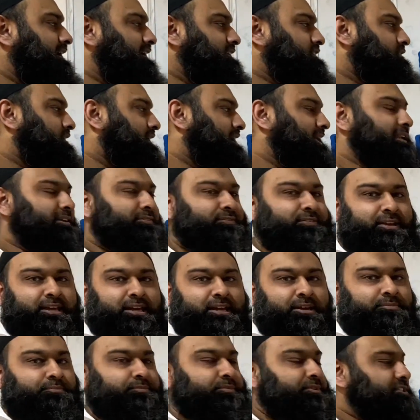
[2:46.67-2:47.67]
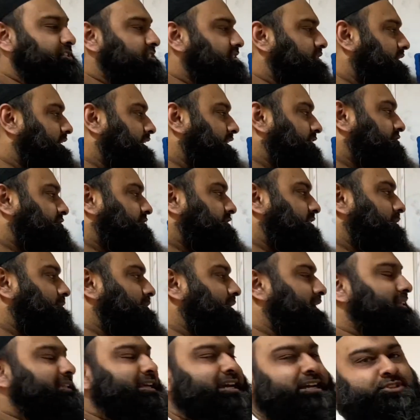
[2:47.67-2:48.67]
has got alif lam, so
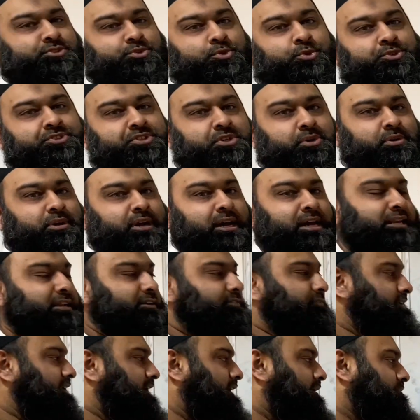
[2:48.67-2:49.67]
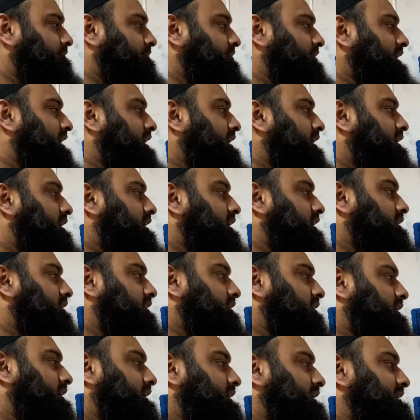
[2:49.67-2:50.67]
As-Samad has also got alif lam.
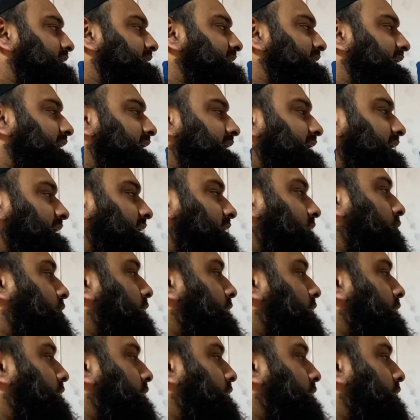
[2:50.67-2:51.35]
Allah is taking a